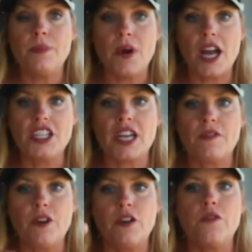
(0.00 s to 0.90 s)

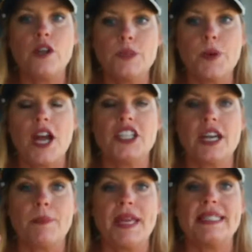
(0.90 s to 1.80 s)
project for your first
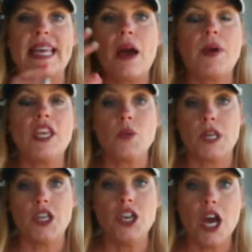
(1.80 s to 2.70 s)
project, because that way you
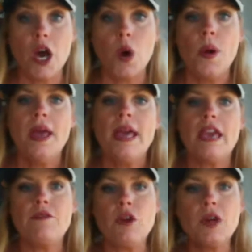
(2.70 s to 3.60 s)
would know
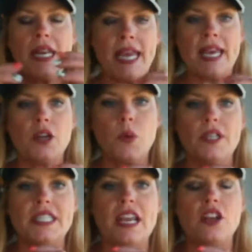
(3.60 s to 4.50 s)
if you could hand
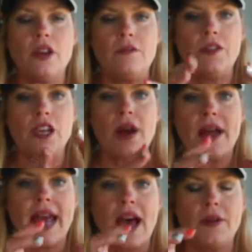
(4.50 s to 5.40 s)
quilt it and you could figure
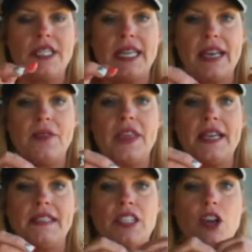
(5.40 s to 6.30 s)
out how to get
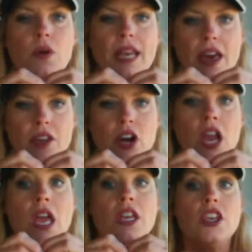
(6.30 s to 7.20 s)
things to go together,
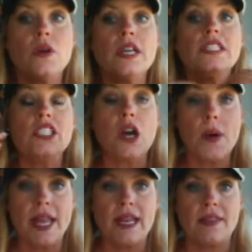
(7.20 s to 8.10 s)
you could sew
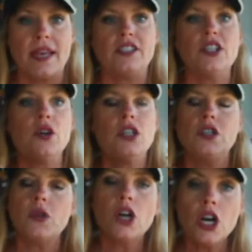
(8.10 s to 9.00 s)
anything. So you can
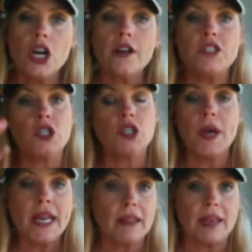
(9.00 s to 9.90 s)
do curves, you can do
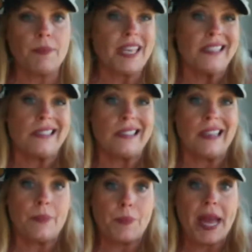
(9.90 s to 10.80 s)
anything, because
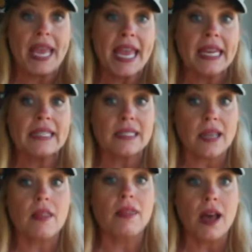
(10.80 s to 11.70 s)
by hand it's
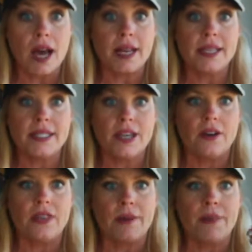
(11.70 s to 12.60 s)
a lot
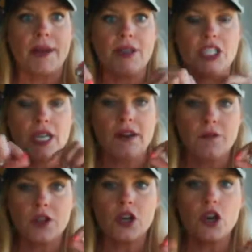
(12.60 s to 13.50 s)
easier than by machine
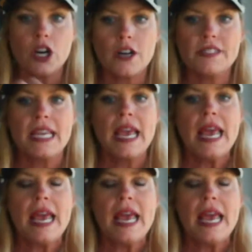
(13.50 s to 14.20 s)
for the curves.